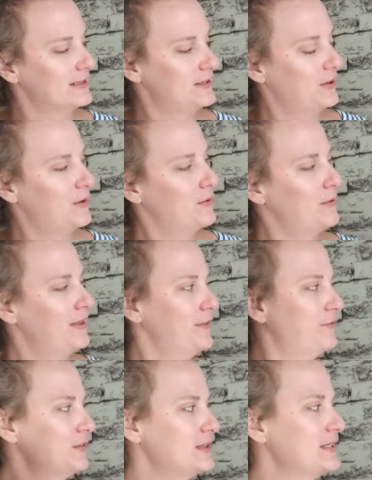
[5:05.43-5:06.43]
So
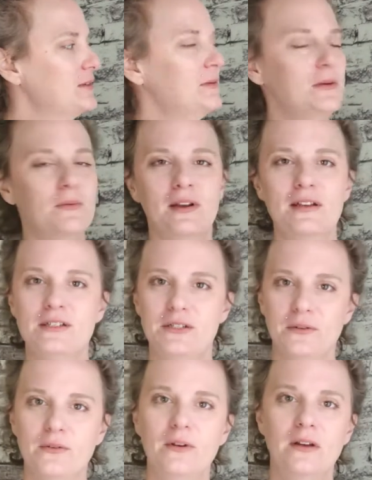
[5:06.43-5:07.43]
the first thing we want to
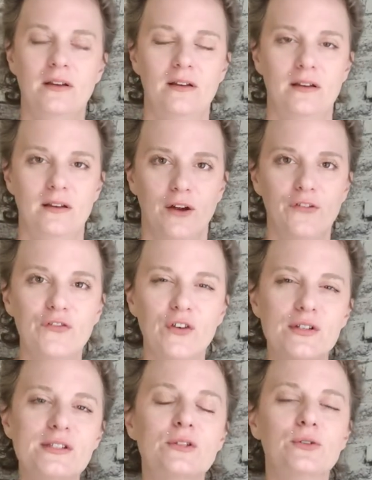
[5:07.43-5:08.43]
do, our
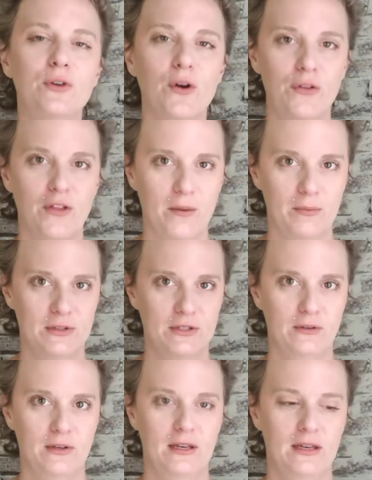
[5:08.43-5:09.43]
first growth
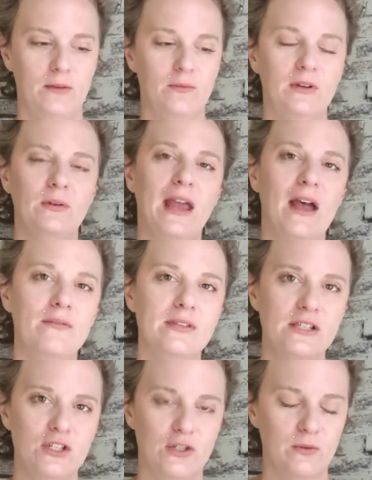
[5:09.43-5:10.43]
opportunity, when we have a
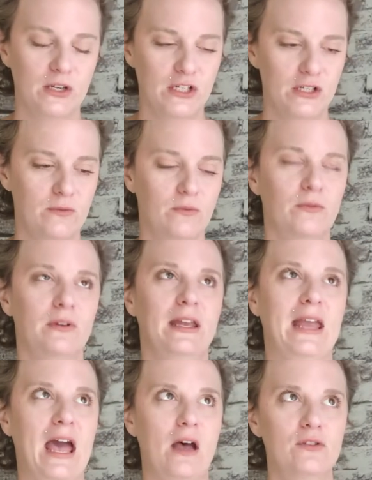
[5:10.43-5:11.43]
situation where we're
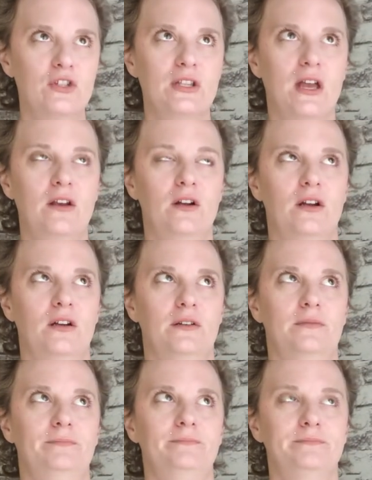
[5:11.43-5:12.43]
like, "Ouch, that
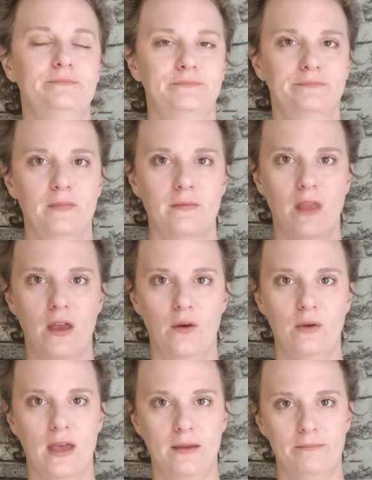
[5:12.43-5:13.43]
hurt,"
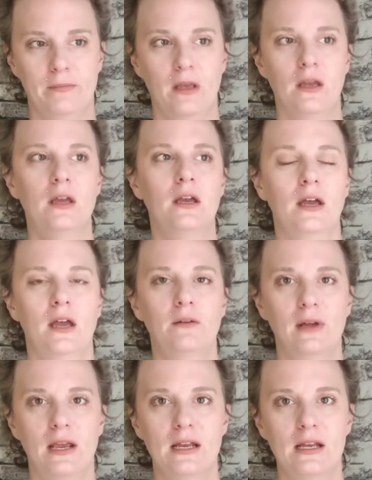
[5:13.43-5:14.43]
Okay, I
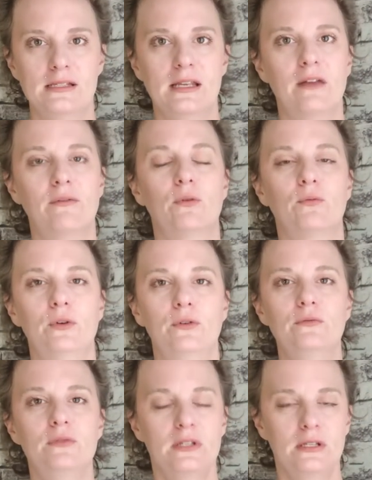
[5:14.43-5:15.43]
recognize I have a
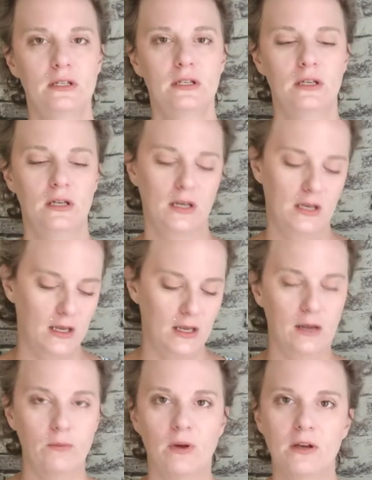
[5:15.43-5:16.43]
wound.
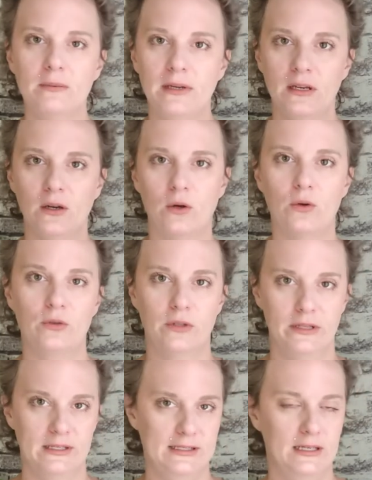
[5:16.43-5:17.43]
I want to be
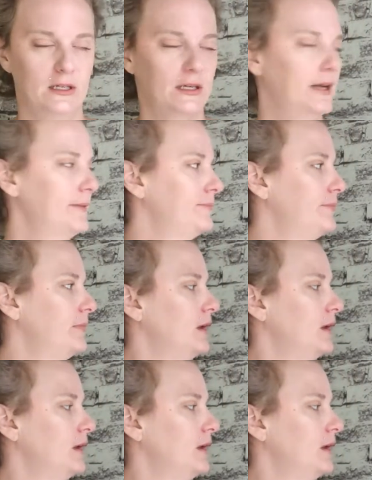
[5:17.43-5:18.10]
whole in this area.